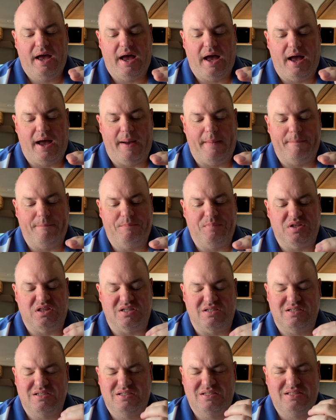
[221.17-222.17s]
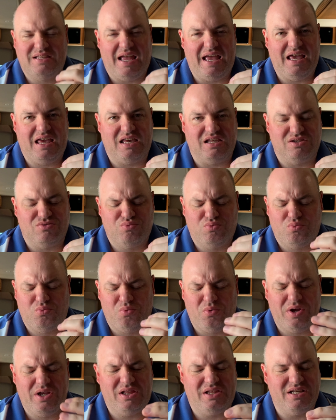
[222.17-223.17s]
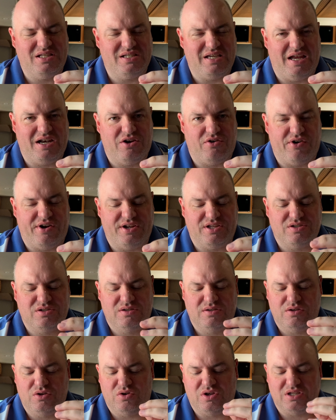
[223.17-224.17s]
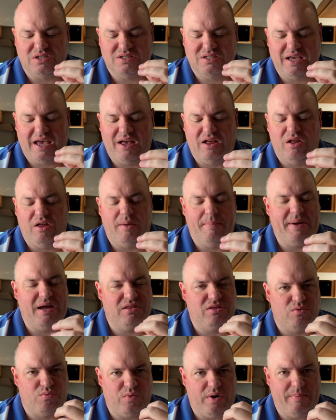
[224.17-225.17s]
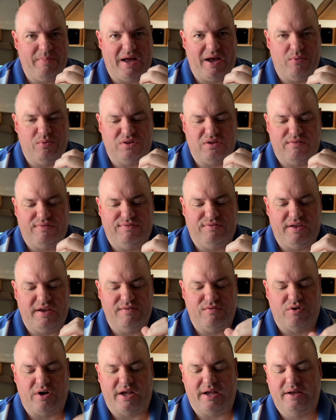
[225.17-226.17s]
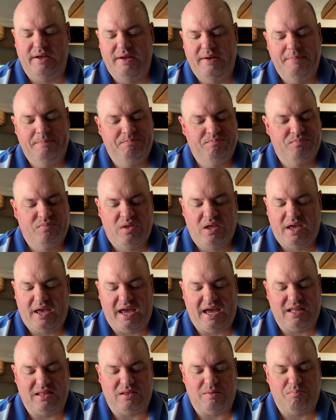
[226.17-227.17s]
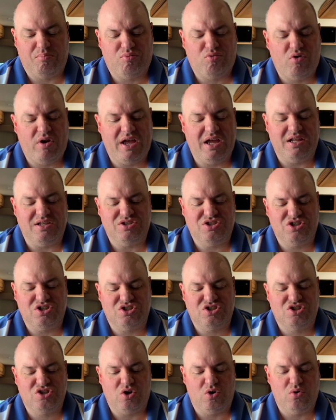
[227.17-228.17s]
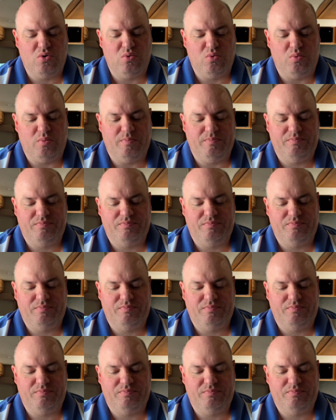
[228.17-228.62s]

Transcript: Um, but the steak is really tender and it's you can tell about the ribeye with the flavoring and the bread is just so